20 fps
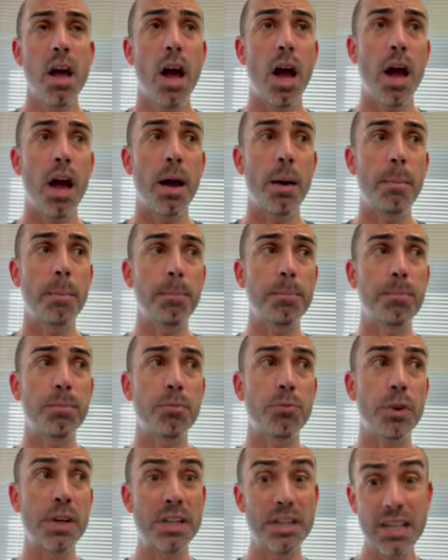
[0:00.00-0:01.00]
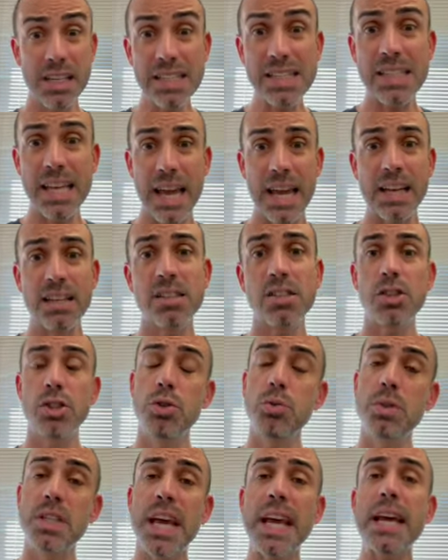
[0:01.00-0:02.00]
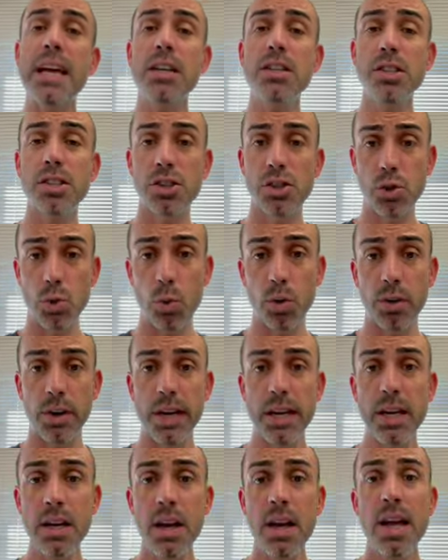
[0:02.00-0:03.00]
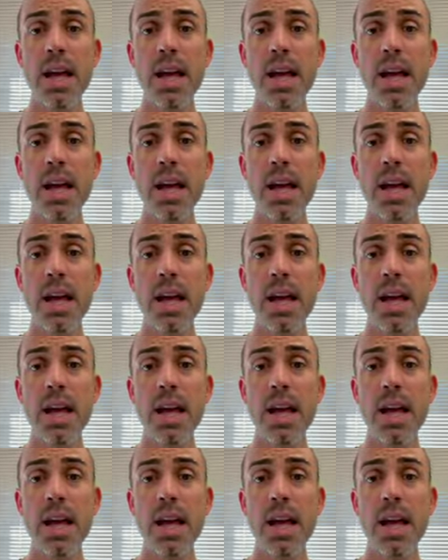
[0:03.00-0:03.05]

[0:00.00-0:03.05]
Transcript: in this case, you take a story